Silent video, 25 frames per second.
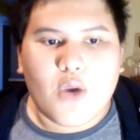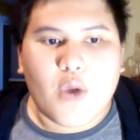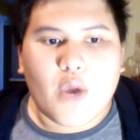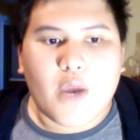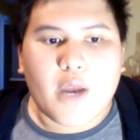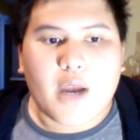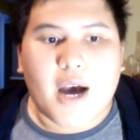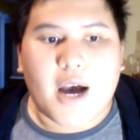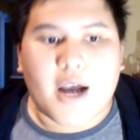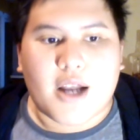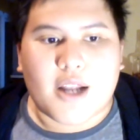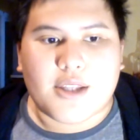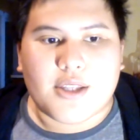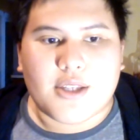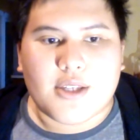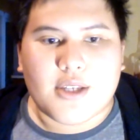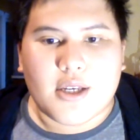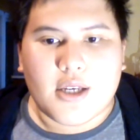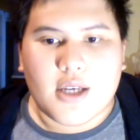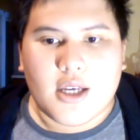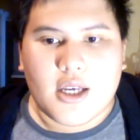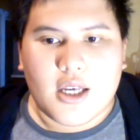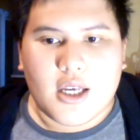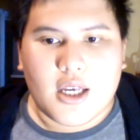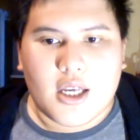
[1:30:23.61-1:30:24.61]
Be quick
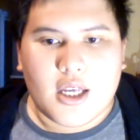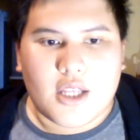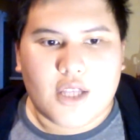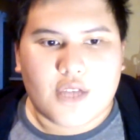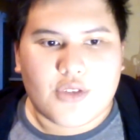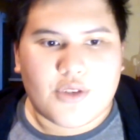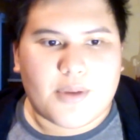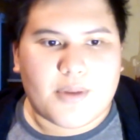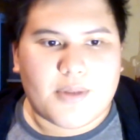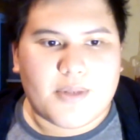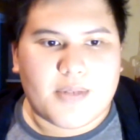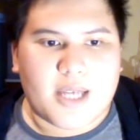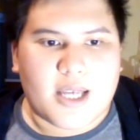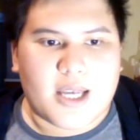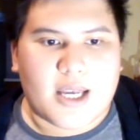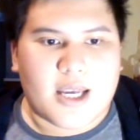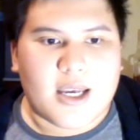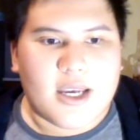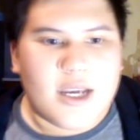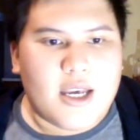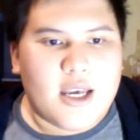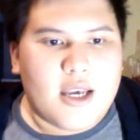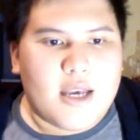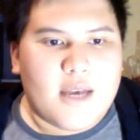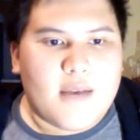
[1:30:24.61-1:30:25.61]
about it. It's
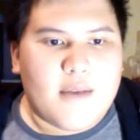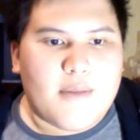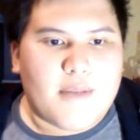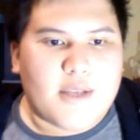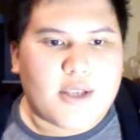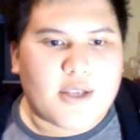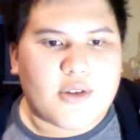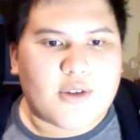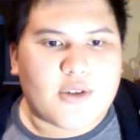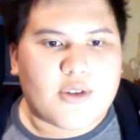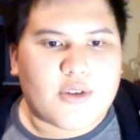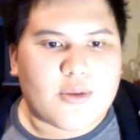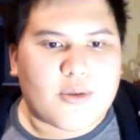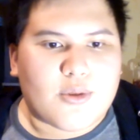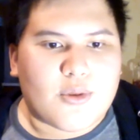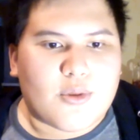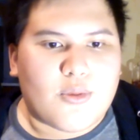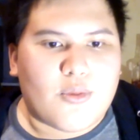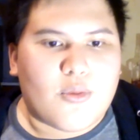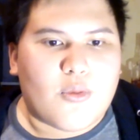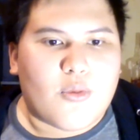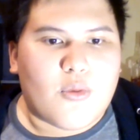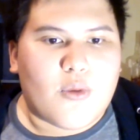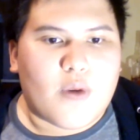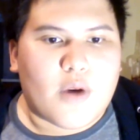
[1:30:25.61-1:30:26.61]
cryptic. Makes all
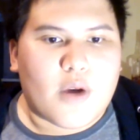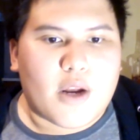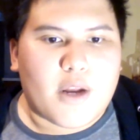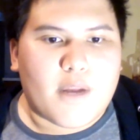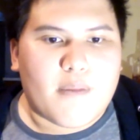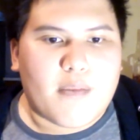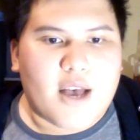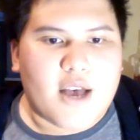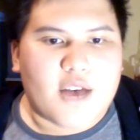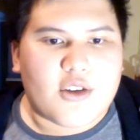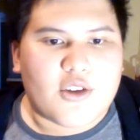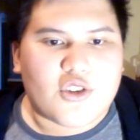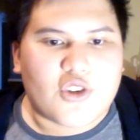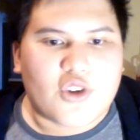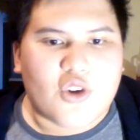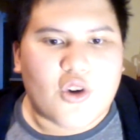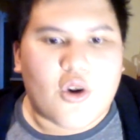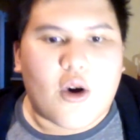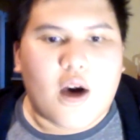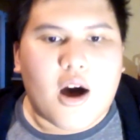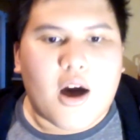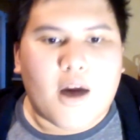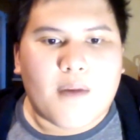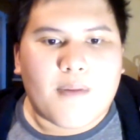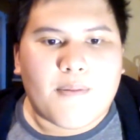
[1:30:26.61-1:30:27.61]
sorts of warning
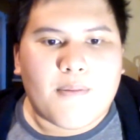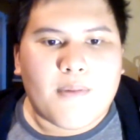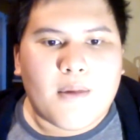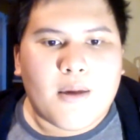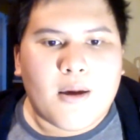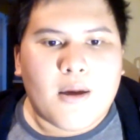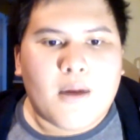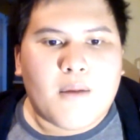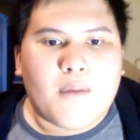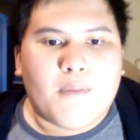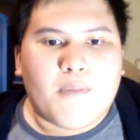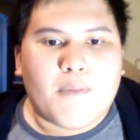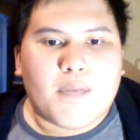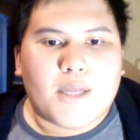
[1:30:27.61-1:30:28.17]
bells go off.